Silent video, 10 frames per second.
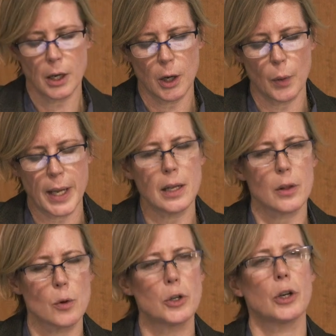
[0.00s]
go in,
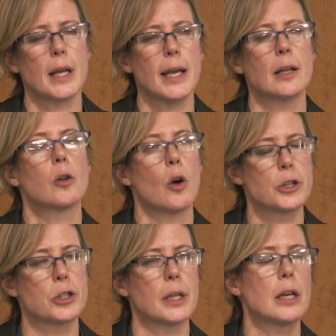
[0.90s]
those are going to hit
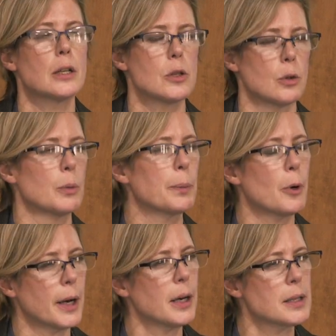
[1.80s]
largely consumer
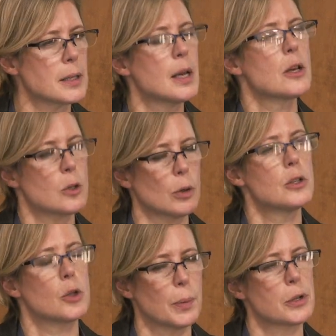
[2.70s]
products. So
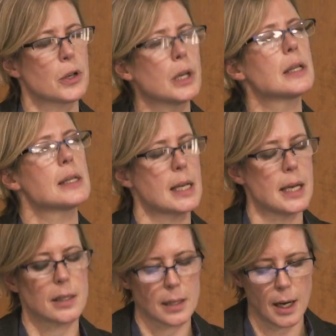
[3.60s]
consumers are going to
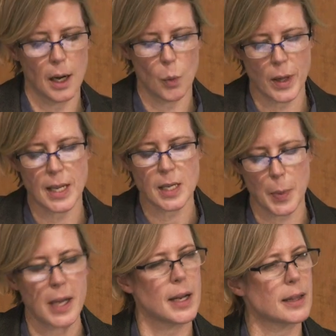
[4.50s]
see it when they
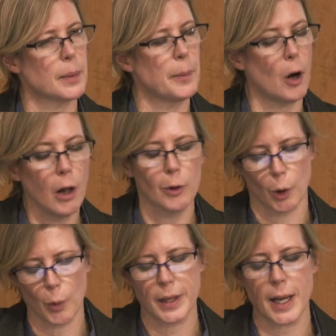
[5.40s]
spend at the mall
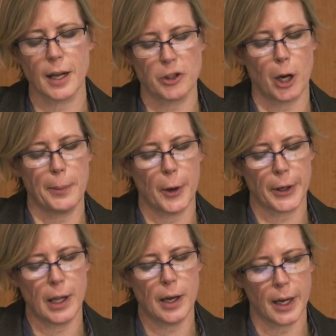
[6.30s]
or when they shop
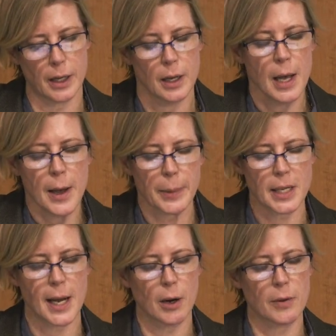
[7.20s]
online.
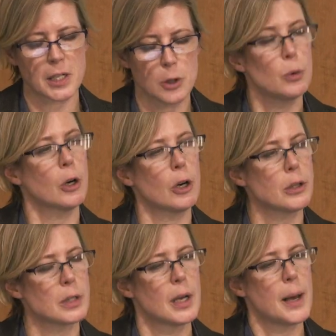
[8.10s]
But tariffs do
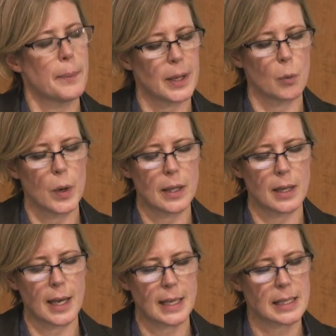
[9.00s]
hurt, but we
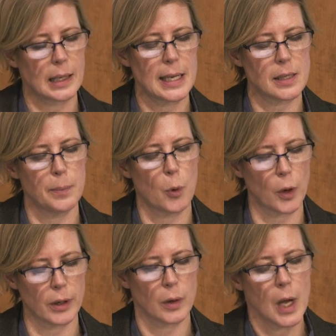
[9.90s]
think it's the least
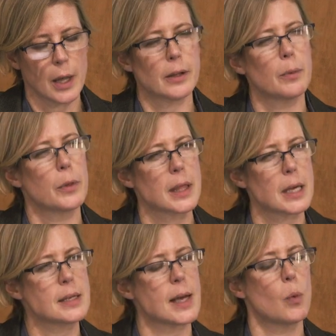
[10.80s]
important. The
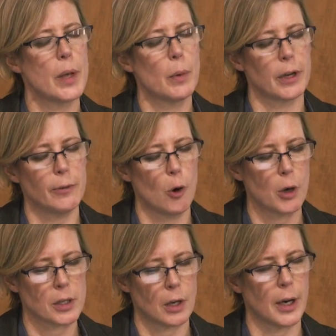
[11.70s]
things that we want to
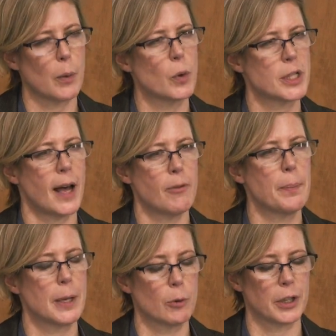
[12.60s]
focus on and which
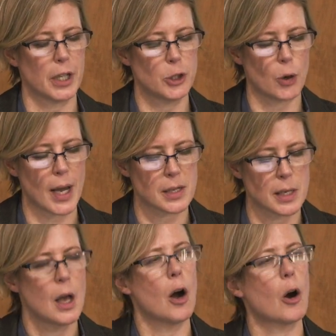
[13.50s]
haven't been really
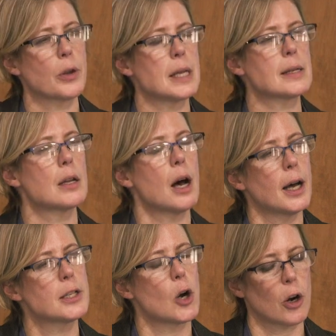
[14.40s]
addressed are these
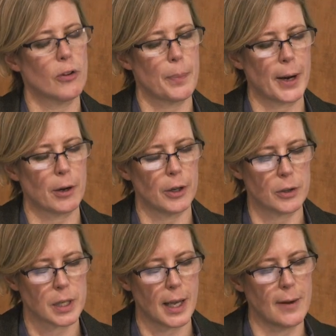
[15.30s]
non-tariff
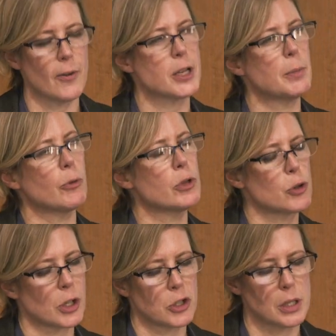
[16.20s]
barriers, investment
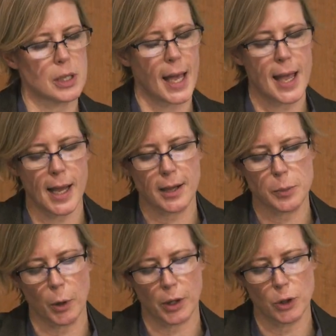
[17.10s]
restrictions, and
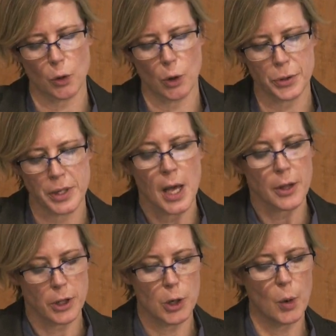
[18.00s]
export controls.
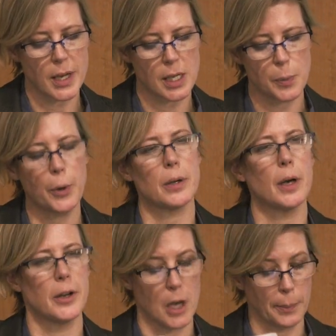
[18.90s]
The U.S. has put
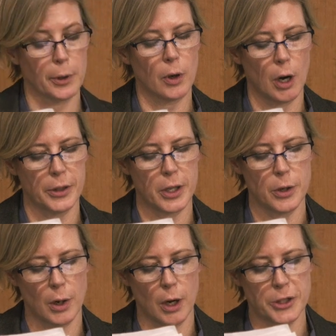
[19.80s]
a number
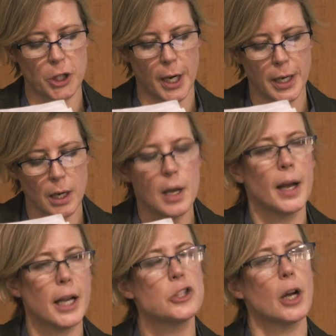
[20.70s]
on China,
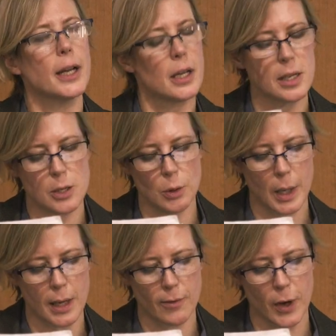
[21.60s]
and China is
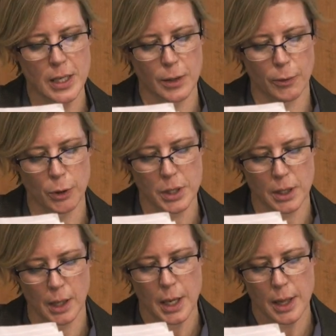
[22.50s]
doing it vice
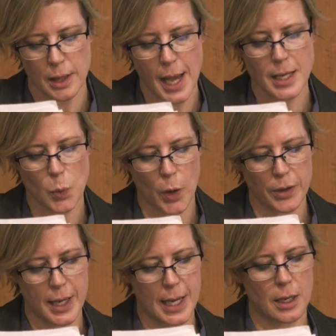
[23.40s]
versa. That's
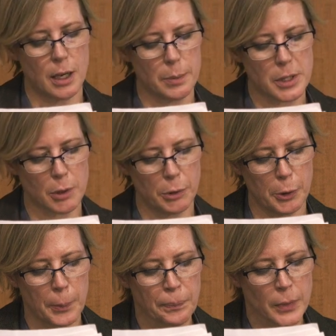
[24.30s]
where the hit comes
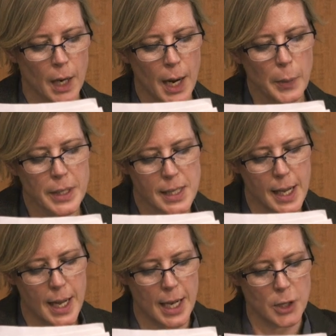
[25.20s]
through. I would
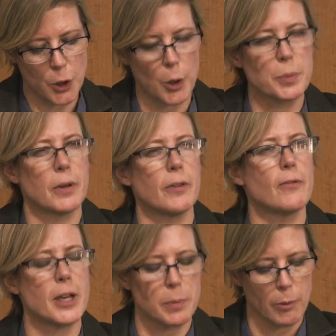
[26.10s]
say in terms of
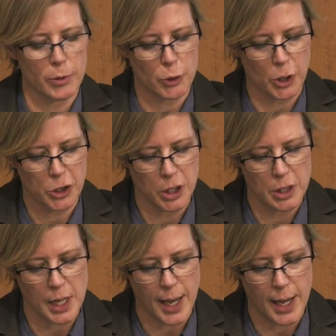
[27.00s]
investment
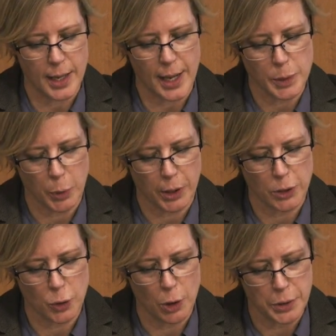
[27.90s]
restrictions and export
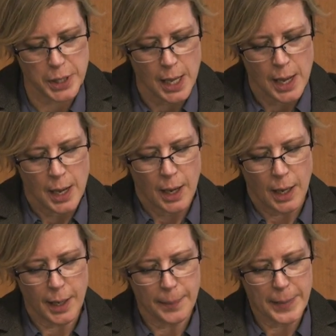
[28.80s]
controls,
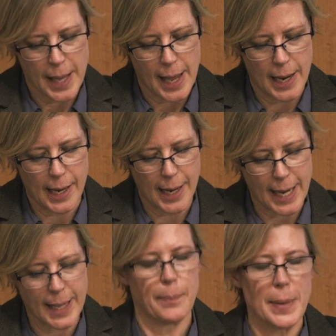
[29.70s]

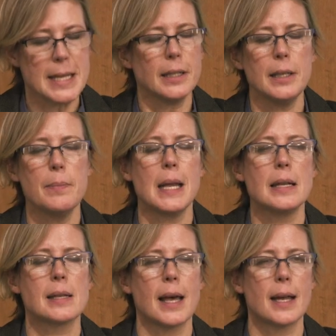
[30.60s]
it basically
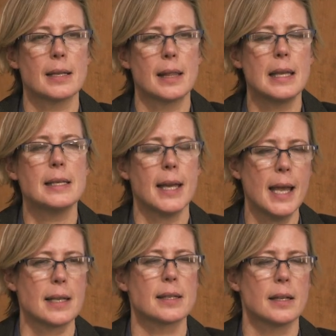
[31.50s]
means that these
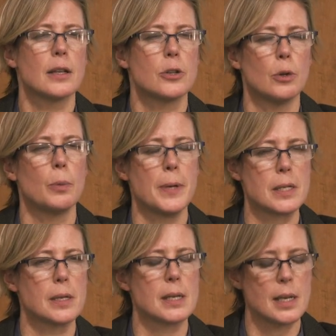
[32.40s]
hits to
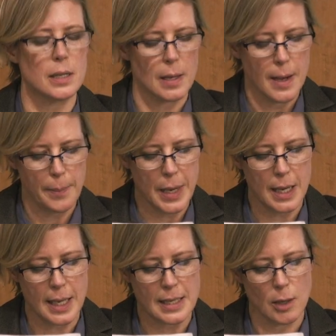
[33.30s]
businesses
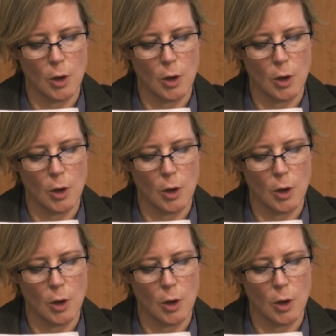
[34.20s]
mean it's